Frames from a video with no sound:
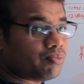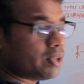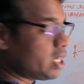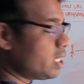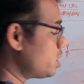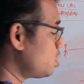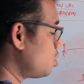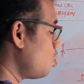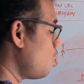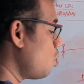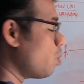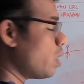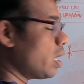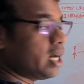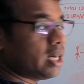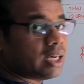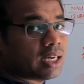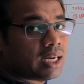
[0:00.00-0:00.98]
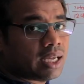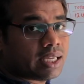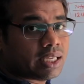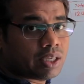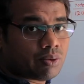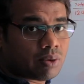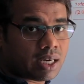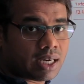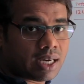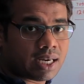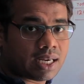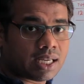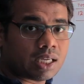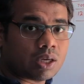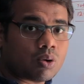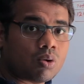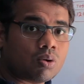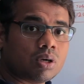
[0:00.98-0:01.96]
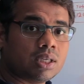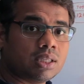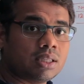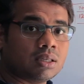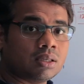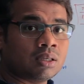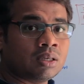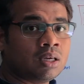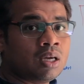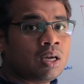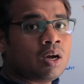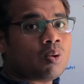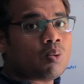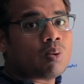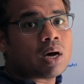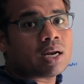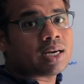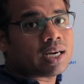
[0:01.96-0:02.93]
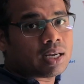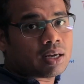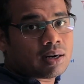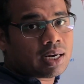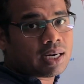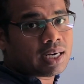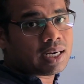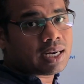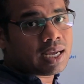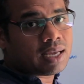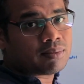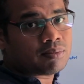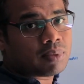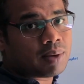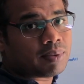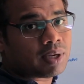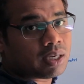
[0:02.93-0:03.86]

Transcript: There is no guarantee like you are getting only the one record at a time.